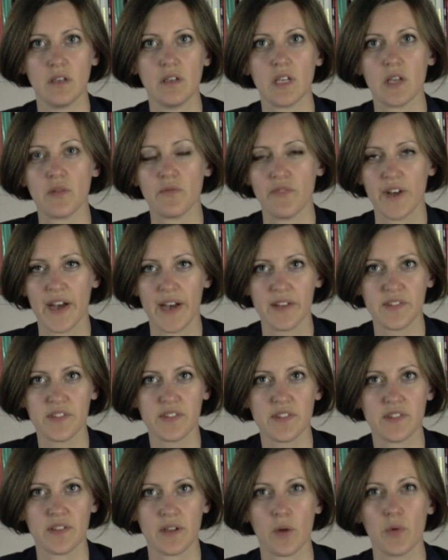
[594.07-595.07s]

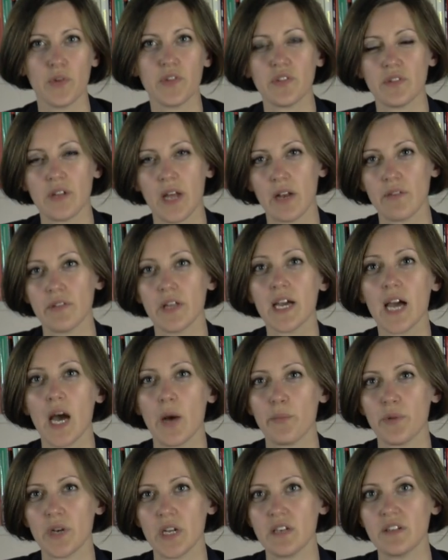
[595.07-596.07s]
invests and also none of the
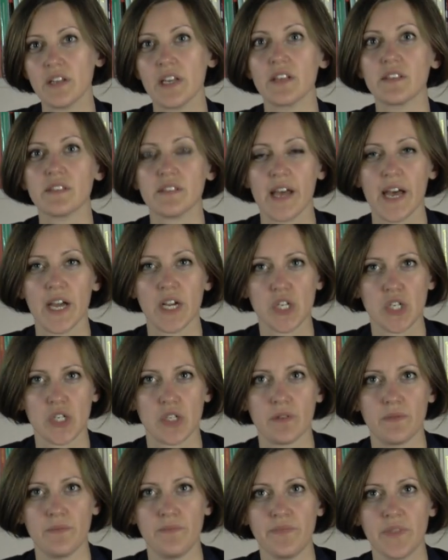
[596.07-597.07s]
company takes
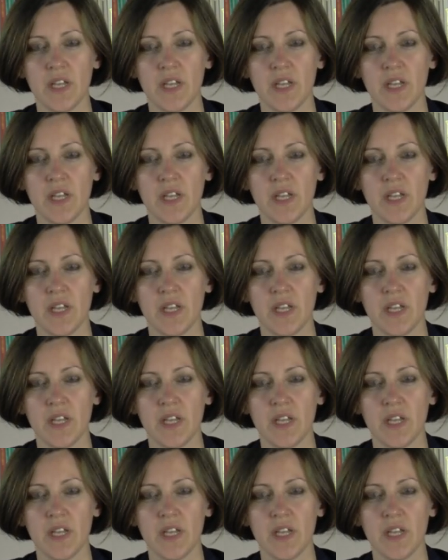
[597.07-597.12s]
action,